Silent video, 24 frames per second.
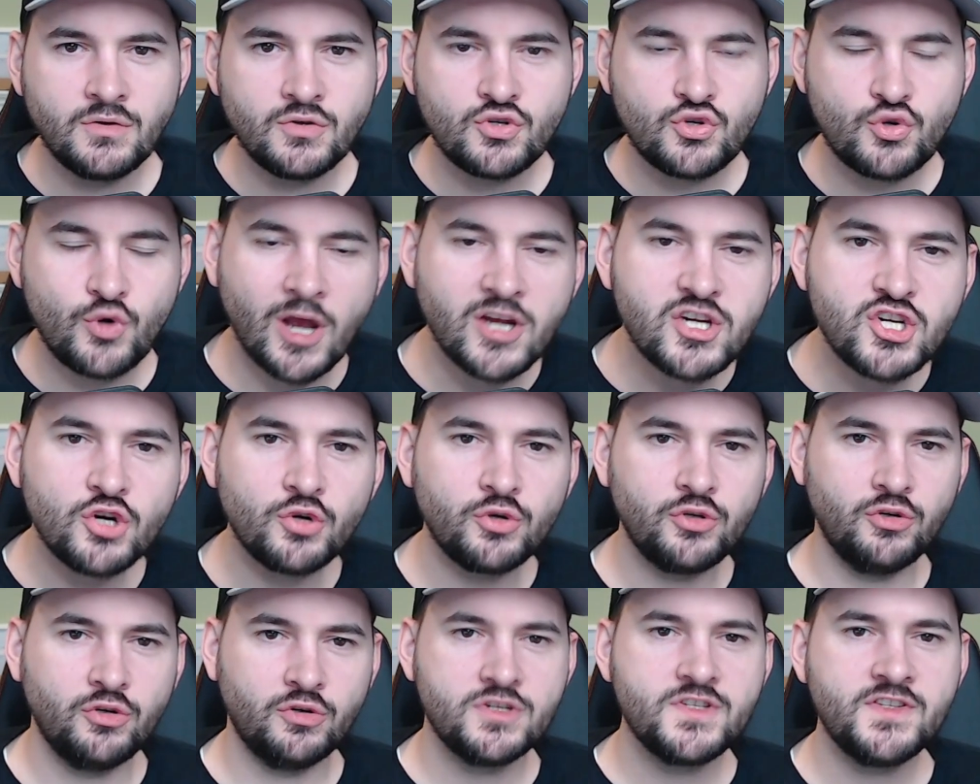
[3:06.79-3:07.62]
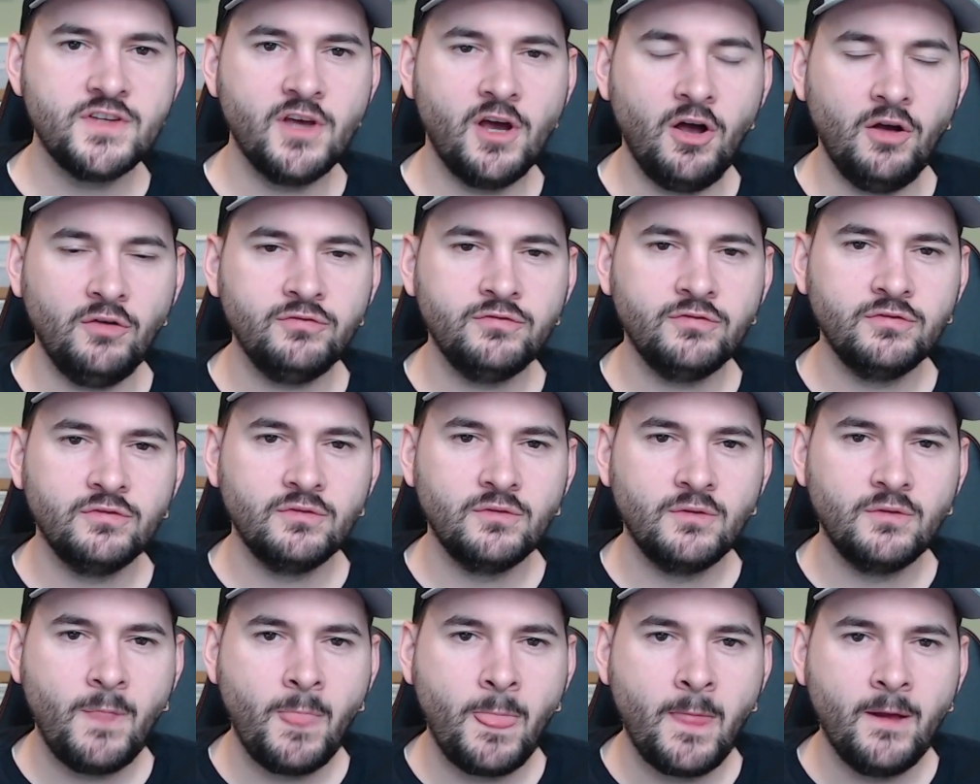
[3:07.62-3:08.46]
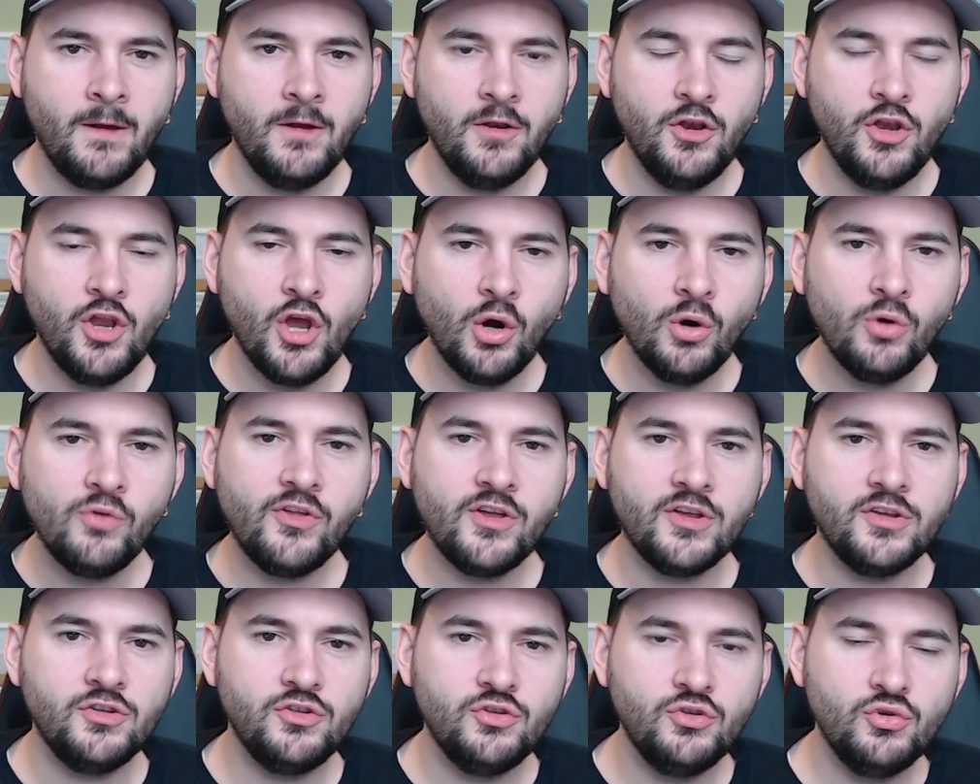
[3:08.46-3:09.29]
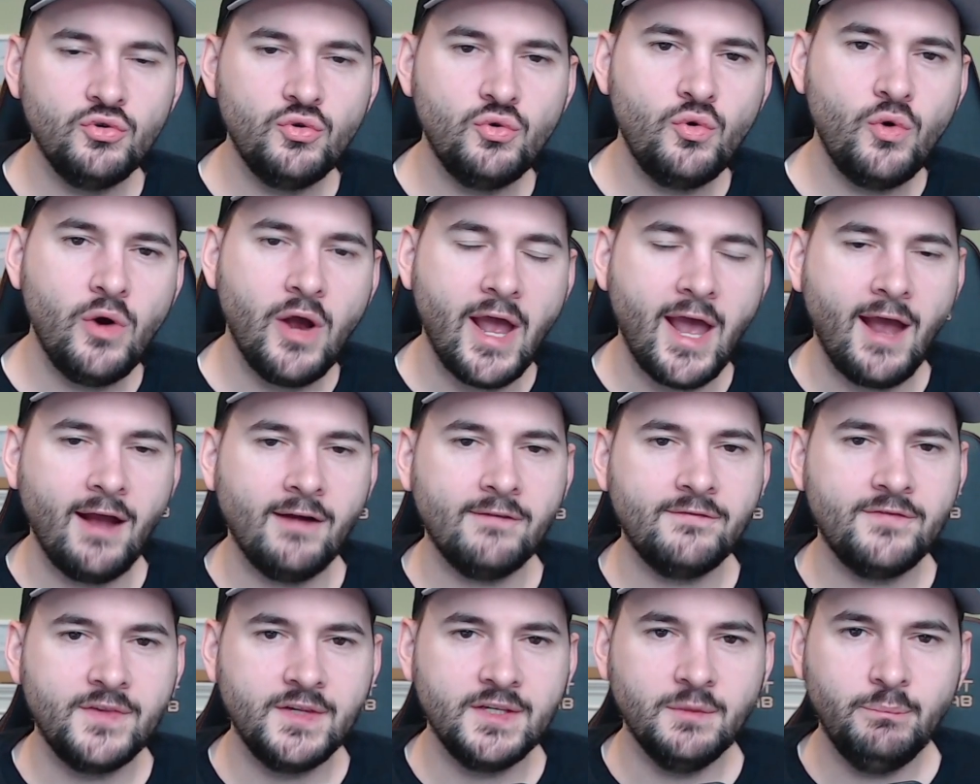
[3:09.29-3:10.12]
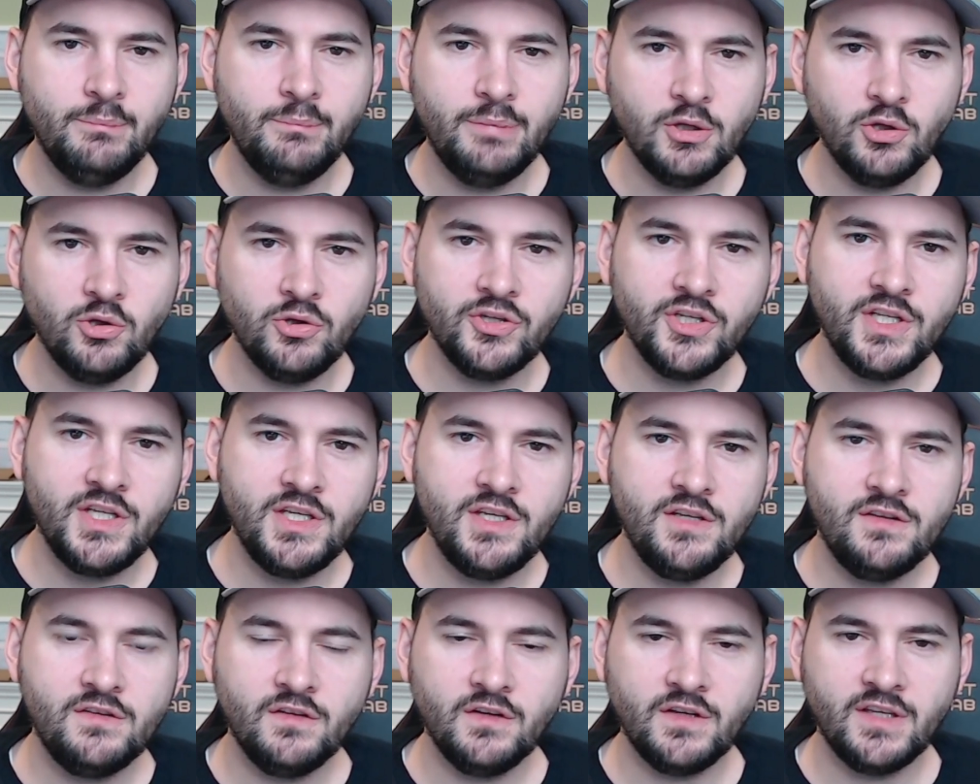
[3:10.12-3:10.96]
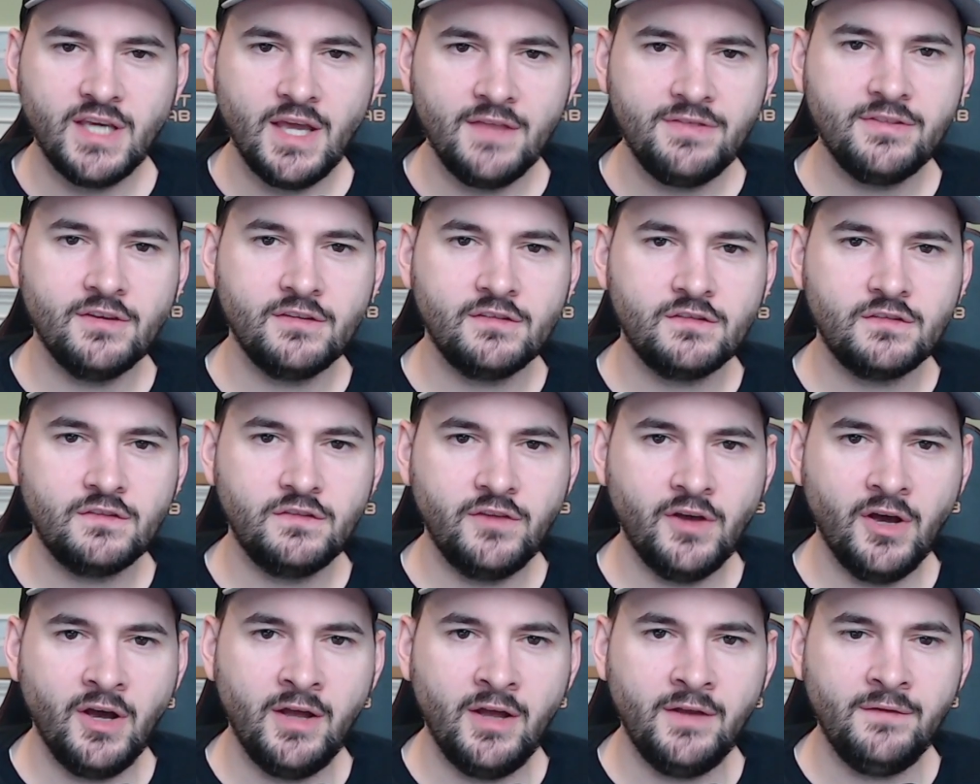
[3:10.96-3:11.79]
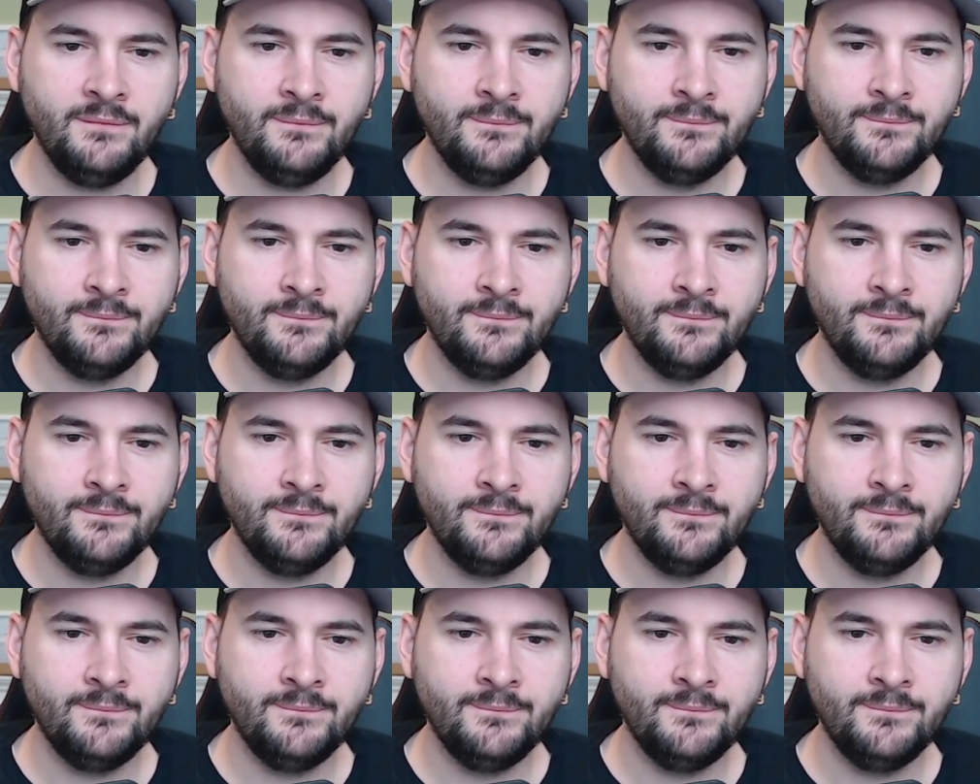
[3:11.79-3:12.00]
Treasure yourself. Know that you have the ability to get this done.